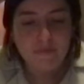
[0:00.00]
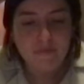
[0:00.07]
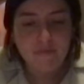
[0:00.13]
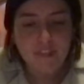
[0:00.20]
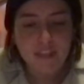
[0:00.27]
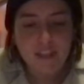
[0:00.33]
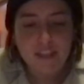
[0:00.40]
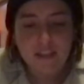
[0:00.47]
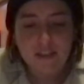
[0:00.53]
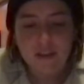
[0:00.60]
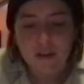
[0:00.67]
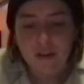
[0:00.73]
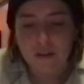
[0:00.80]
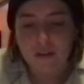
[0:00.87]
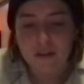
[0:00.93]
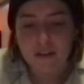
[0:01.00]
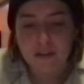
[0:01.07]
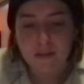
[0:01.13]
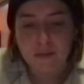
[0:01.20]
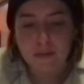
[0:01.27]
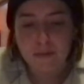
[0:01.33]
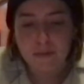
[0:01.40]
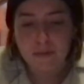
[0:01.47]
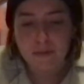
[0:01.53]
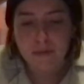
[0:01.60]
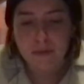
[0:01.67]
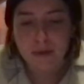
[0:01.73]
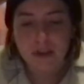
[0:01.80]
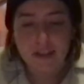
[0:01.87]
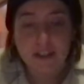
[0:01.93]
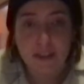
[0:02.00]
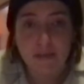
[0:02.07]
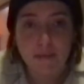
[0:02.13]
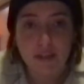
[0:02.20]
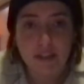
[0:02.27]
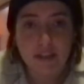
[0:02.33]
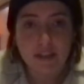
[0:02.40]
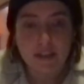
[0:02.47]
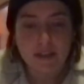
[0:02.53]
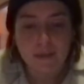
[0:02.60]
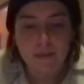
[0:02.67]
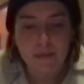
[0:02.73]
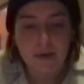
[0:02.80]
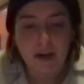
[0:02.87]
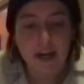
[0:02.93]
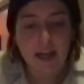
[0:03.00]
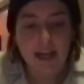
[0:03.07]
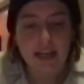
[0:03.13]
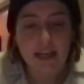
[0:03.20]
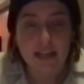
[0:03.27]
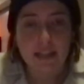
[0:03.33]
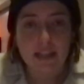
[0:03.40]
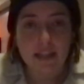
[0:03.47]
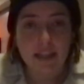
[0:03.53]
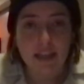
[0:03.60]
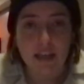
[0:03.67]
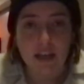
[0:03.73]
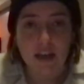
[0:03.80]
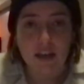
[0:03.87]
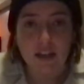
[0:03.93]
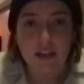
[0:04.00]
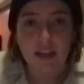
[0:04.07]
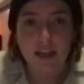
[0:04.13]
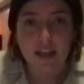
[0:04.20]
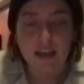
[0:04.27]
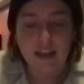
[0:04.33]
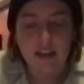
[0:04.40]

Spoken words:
This is called Persimmons by Lee.